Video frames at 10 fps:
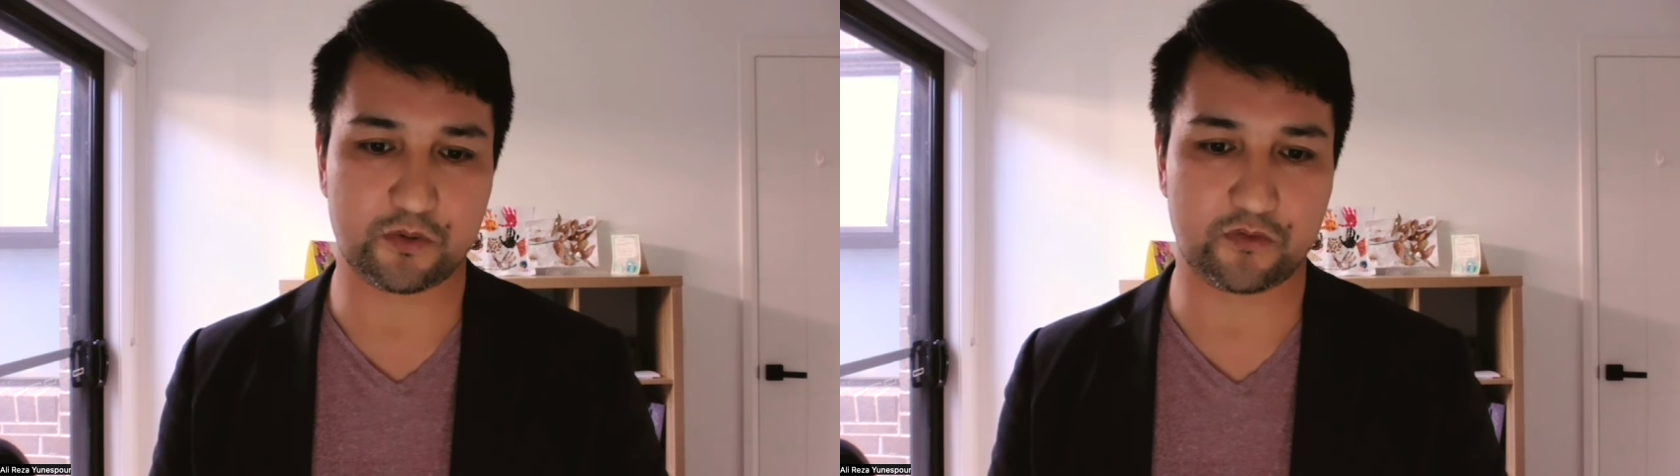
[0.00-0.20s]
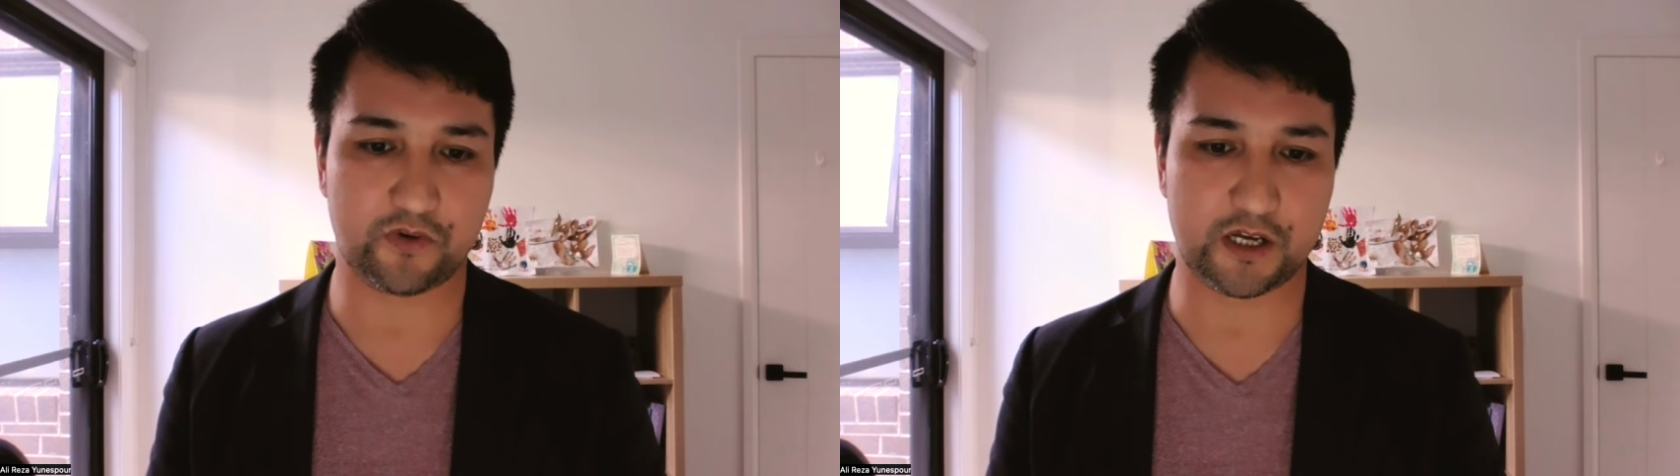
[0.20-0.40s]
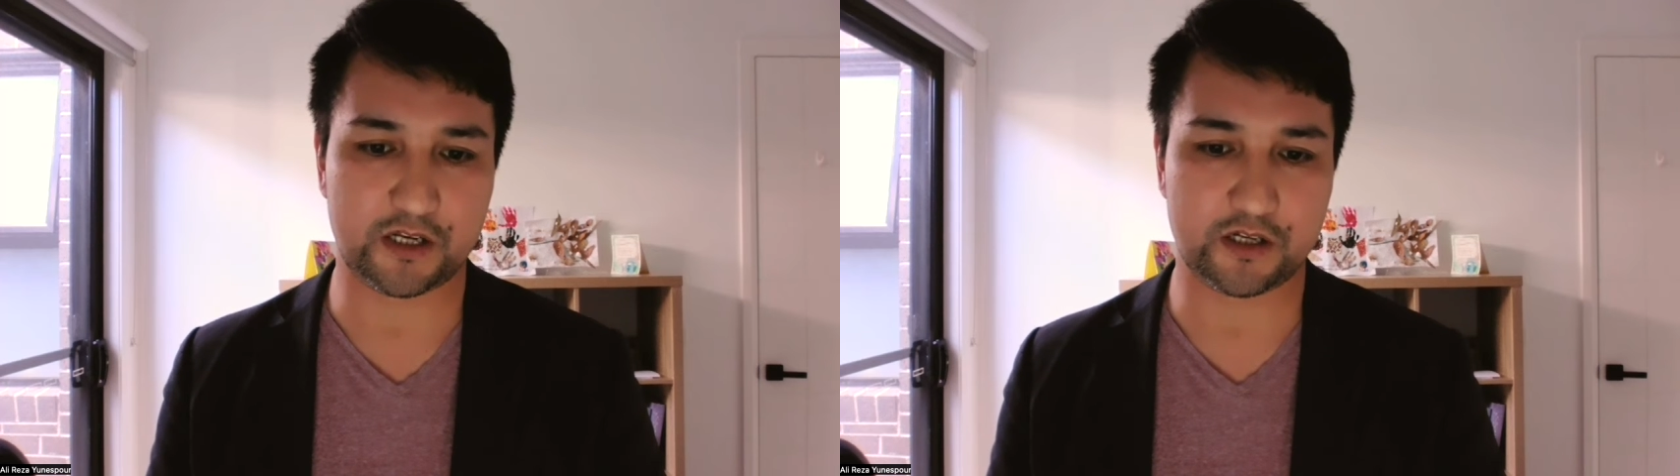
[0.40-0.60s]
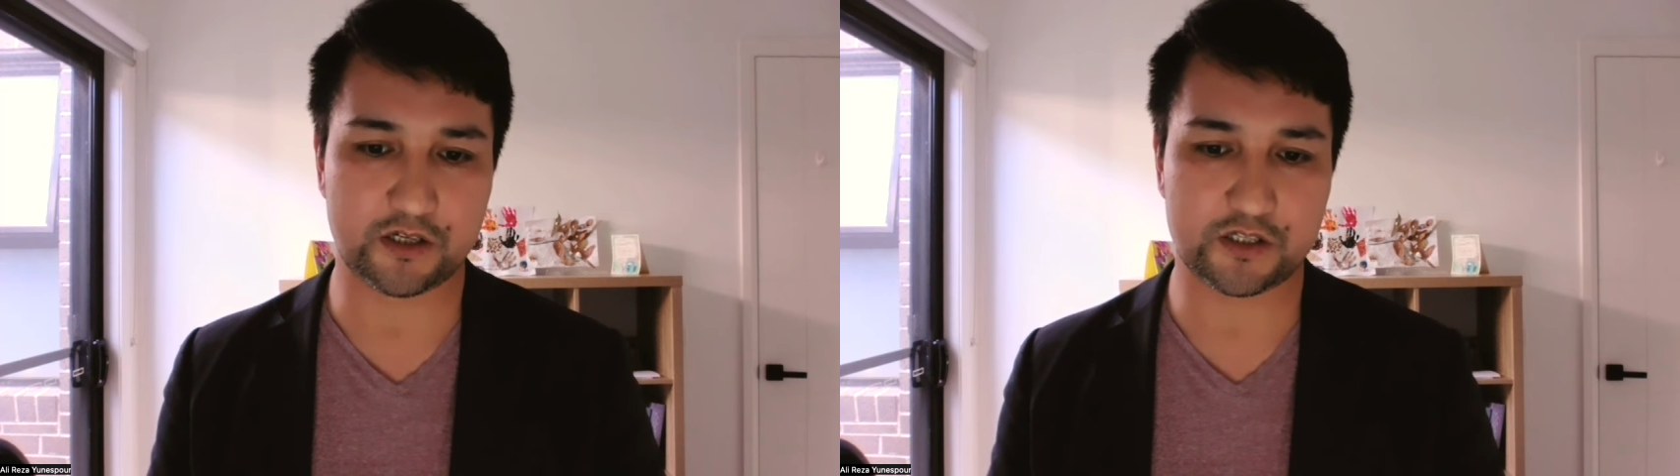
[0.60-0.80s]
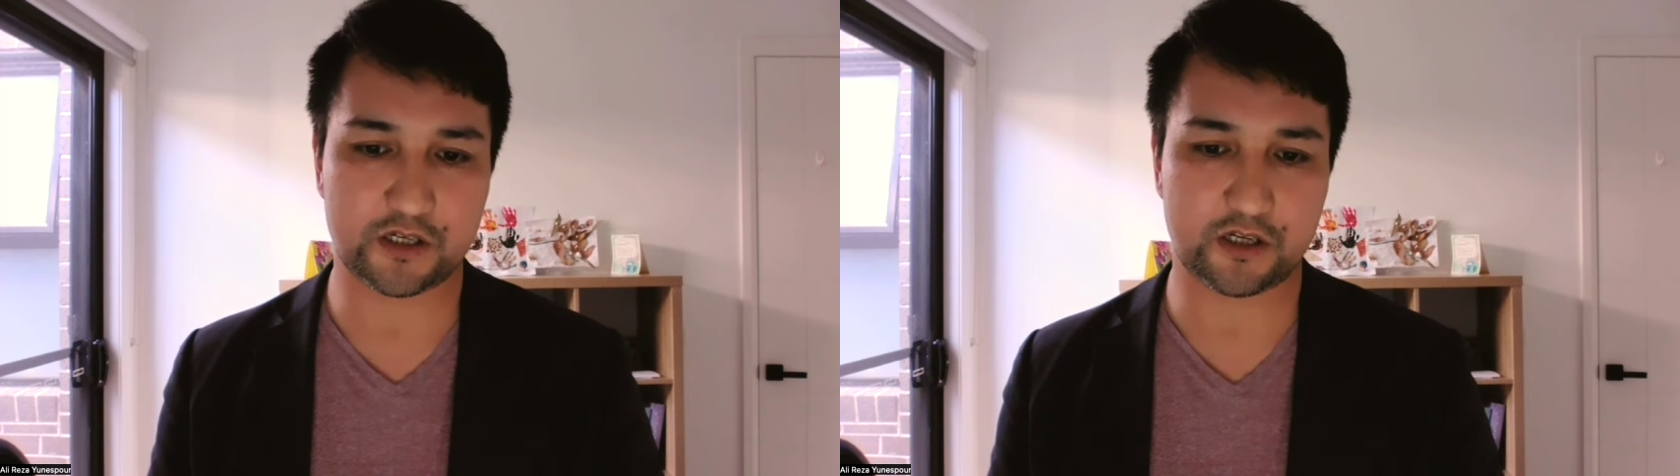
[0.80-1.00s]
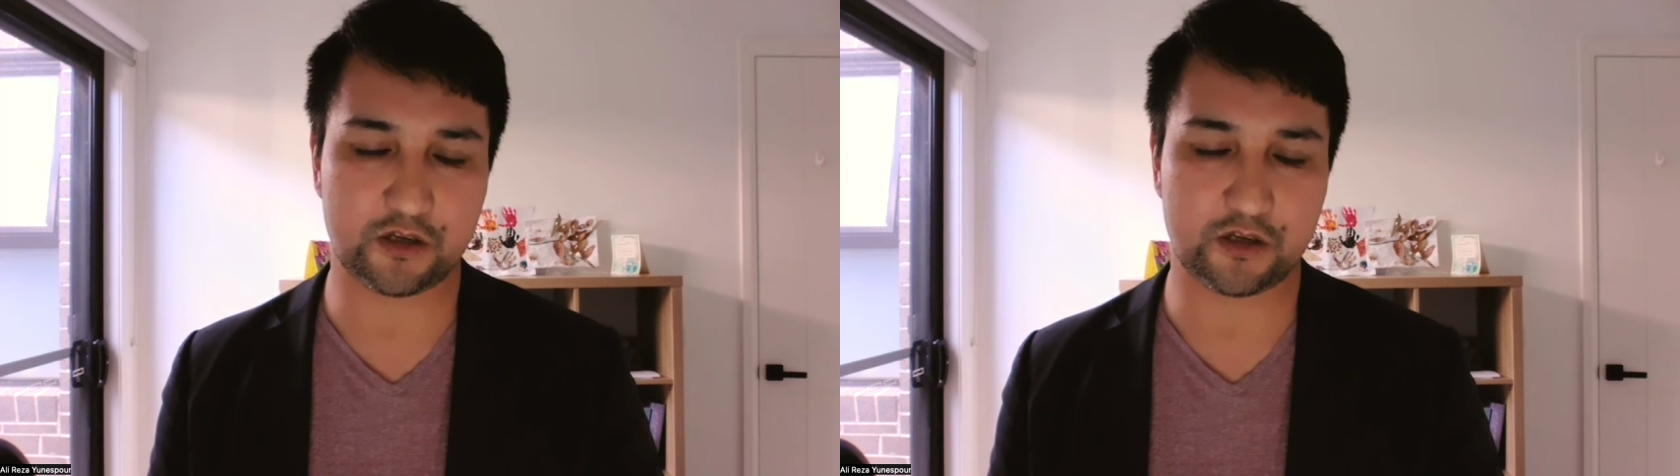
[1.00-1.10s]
provide urgent